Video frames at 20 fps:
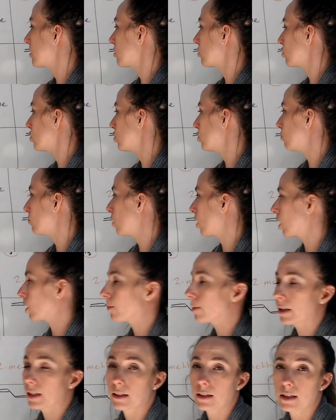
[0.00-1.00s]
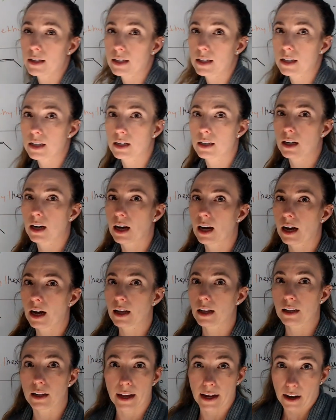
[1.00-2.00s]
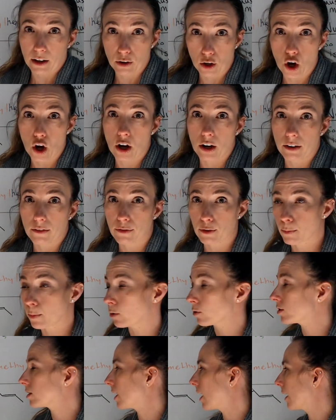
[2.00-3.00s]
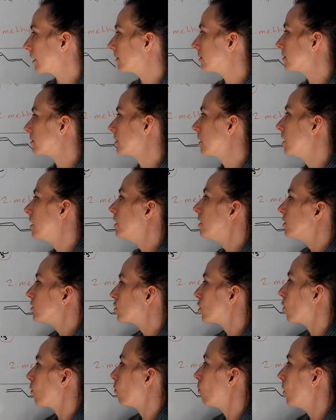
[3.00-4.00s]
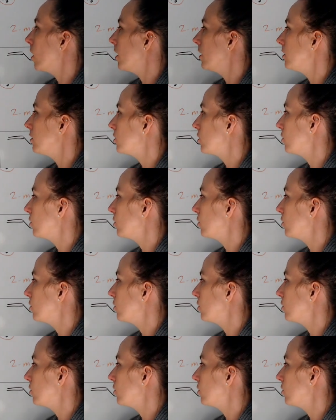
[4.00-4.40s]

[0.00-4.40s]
2 carbons long for both sides. So 1, 2,